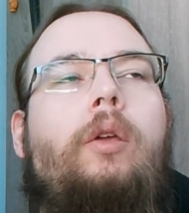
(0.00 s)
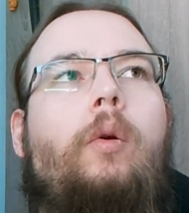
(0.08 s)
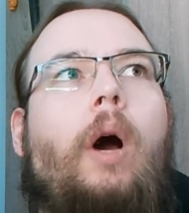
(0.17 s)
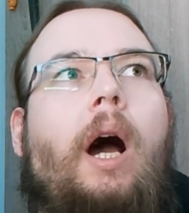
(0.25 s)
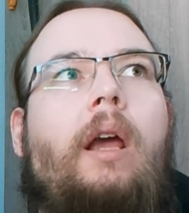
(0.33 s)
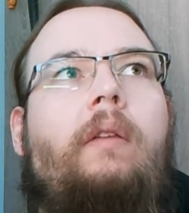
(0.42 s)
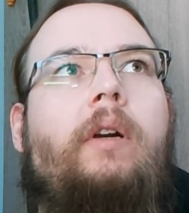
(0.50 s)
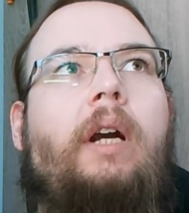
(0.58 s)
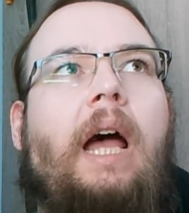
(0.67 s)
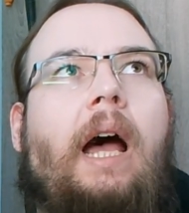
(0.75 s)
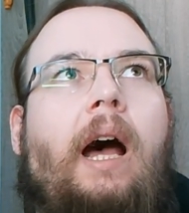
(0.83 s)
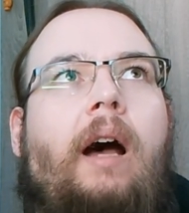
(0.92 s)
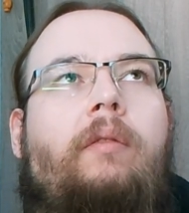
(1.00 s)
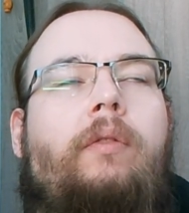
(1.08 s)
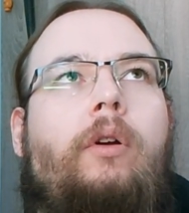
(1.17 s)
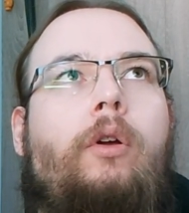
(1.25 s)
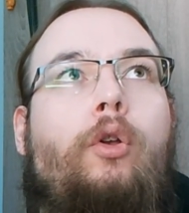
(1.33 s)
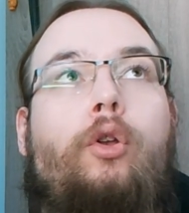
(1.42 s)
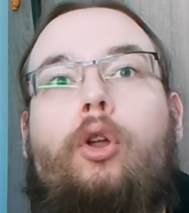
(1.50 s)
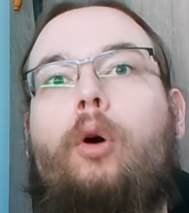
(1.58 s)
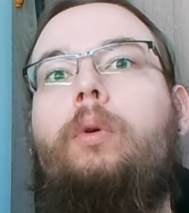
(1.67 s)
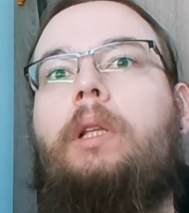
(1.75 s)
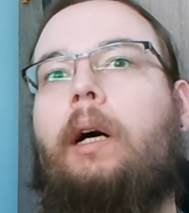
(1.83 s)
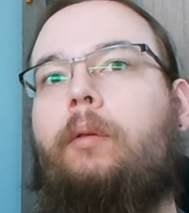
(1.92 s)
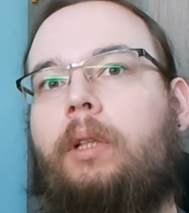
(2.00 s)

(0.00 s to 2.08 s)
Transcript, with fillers: you either have no